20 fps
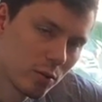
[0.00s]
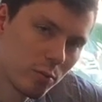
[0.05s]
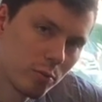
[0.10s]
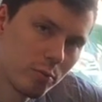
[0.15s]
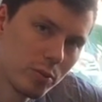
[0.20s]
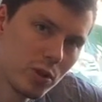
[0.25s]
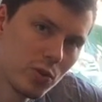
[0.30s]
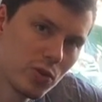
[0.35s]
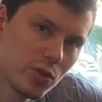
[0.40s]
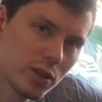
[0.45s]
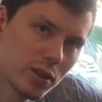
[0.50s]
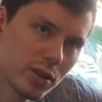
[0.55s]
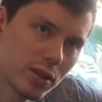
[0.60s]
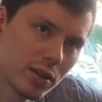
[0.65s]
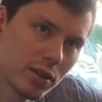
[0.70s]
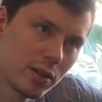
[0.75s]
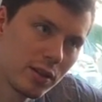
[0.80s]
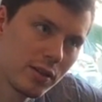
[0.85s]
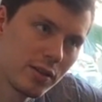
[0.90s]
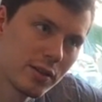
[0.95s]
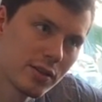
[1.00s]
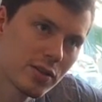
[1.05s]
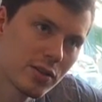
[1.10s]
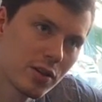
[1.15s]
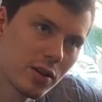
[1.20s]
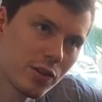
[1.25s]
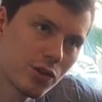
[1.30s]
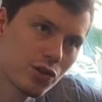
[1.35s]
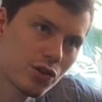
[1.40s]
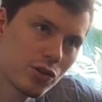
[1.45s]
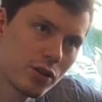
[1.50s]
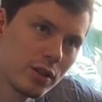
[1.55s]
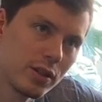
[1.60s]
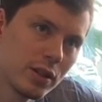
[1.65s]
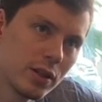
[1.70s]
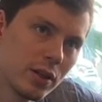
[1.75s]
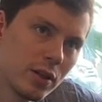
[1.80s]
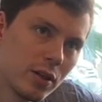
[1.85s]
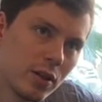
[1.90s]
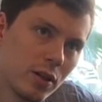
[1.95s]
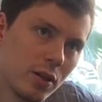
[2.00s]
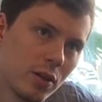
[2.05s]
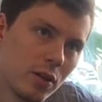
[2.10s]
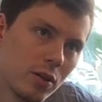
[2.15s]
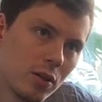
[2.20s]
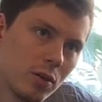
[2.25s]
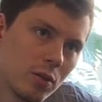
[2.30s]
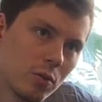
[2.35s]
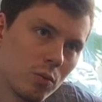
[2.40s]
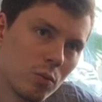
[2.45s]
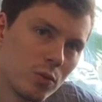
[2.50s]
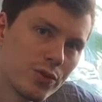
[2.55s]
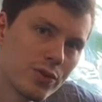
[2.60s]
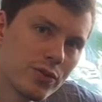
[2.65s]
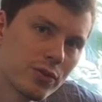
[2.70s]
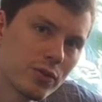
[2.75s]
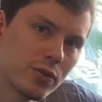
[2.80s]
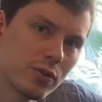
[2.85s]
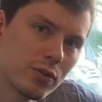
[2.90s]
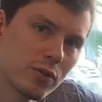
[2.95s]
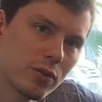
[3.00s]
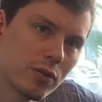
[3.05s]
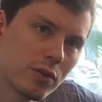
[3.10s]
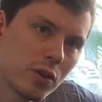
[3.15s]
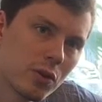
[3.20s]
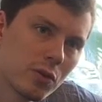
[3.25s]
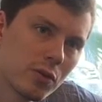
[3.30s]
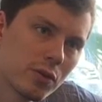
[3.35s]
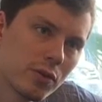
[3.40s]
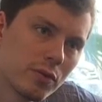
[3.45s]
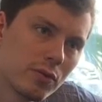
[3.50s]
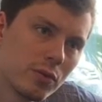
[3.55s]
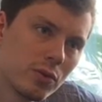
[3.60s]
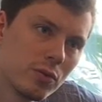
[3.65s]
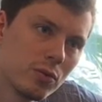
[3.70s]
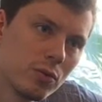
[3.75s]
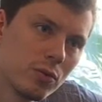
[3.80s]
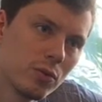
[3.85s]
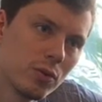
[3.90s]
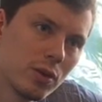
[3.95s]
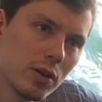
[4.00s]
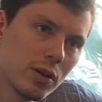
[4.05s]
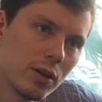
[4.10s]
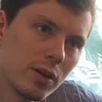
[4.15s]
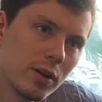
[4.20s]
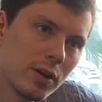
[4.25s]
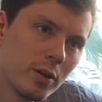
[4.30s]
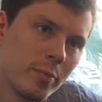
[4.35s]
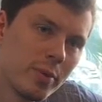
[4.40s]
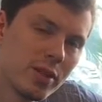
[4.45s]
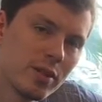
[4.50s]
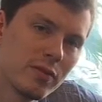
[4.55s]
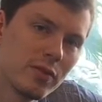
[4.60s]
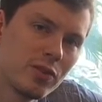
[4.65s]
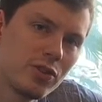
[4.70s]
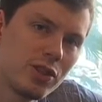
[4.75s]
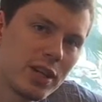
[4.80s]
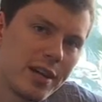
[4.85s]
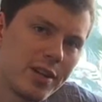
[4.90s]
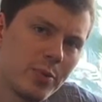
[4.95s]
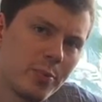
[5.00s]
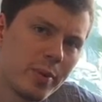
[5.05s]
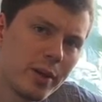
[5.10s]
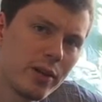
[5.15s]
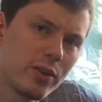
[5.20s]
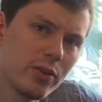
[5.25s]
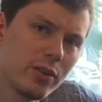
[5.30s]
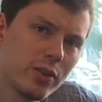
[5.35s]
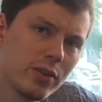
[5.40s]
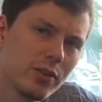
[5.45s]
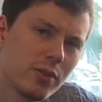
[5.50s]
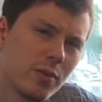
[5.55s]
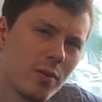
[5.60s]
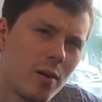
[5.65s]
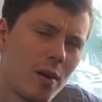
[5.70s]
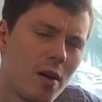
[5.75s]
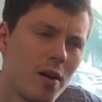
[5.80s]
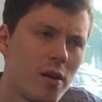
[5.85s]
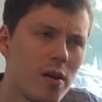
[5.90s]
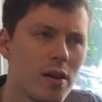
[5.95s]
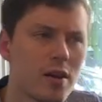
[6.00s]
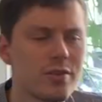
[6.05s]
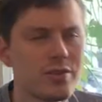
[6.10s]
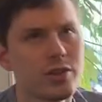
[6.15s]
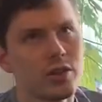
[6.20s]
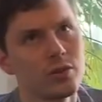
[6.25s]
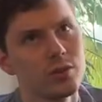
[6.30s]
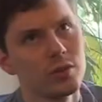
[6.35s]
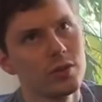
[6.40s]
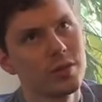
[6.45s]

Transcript: music in this country was going through a bit of a dead period. So